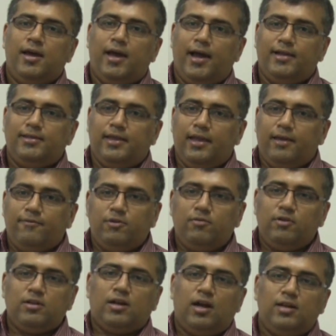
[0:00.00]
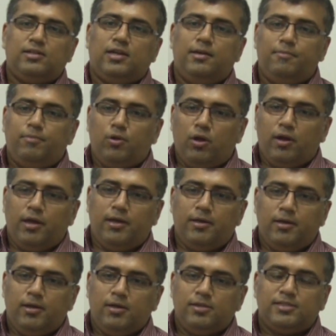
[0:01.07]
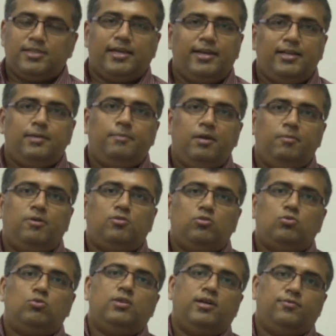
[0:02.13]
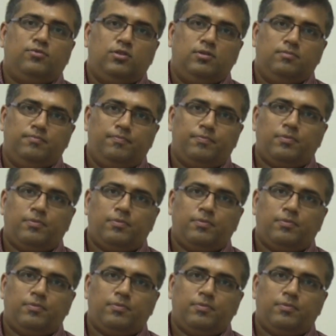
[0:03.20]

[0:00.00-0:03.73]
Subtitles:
And everyone can't employ skilled people to do that for them.